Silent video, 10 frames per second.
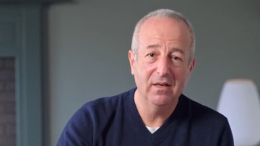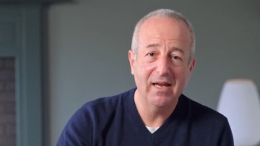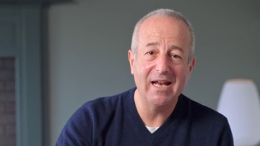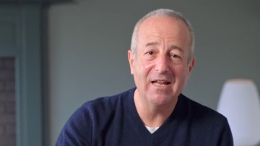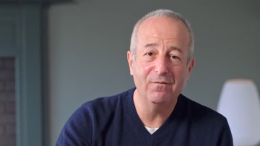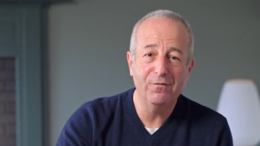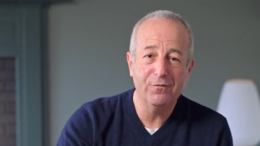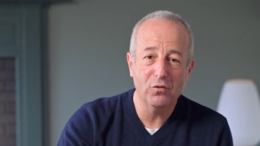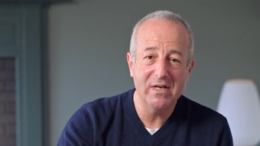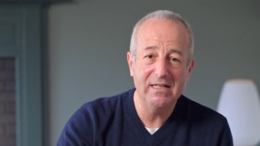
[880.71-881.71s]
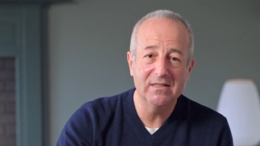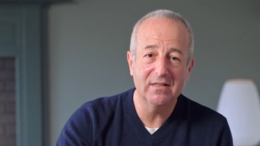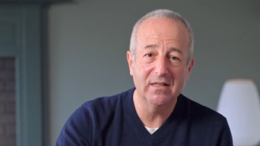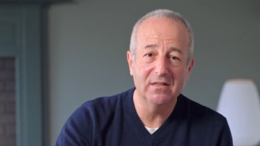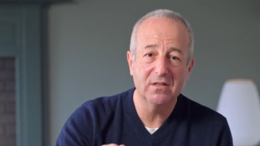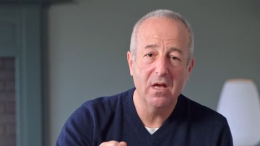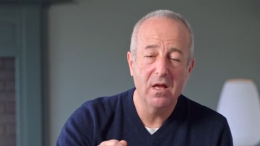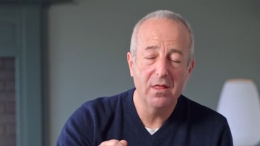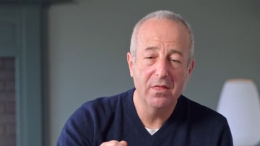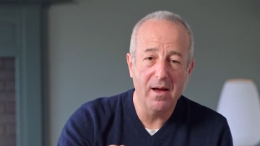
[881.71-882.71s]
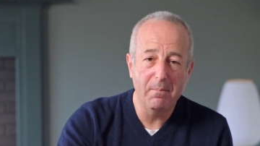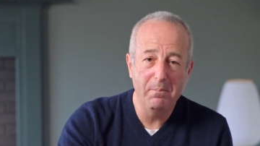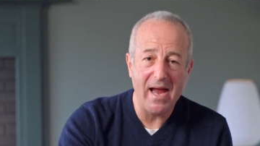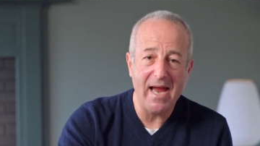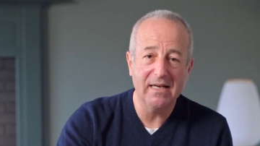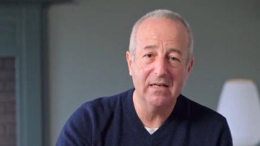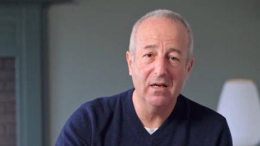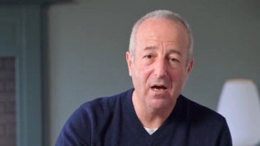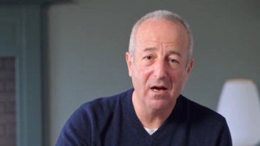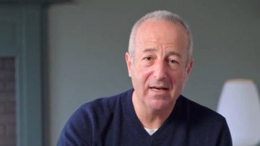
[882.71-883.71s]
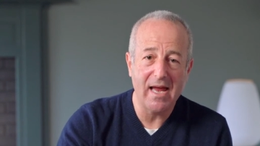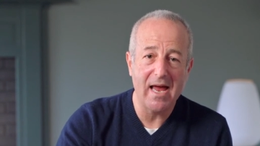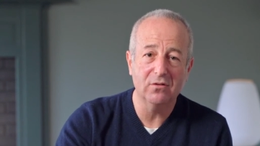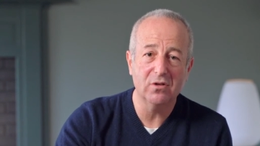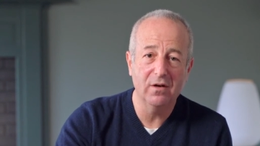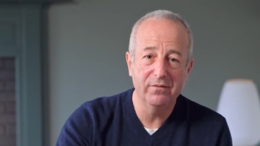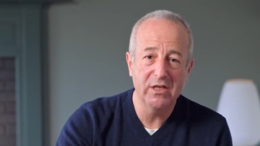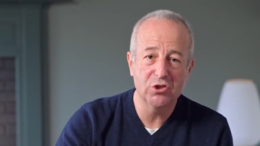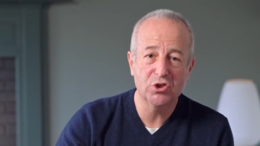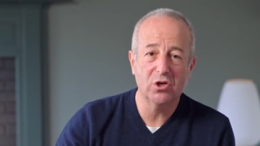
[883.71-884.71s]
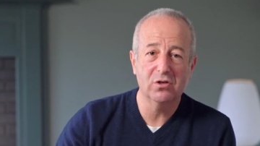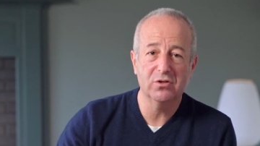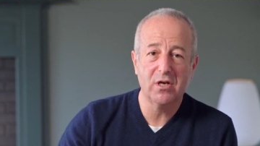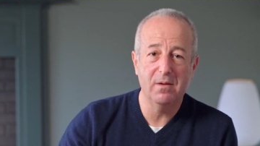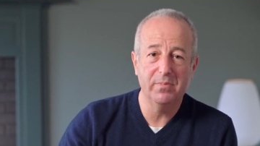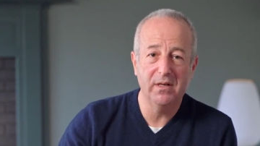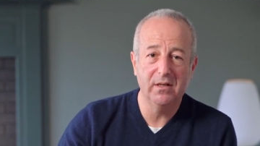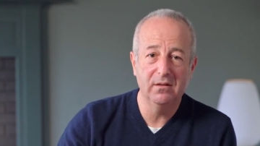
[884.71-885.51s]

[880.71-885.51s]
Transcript: and it freezes the bank account of the insurance company.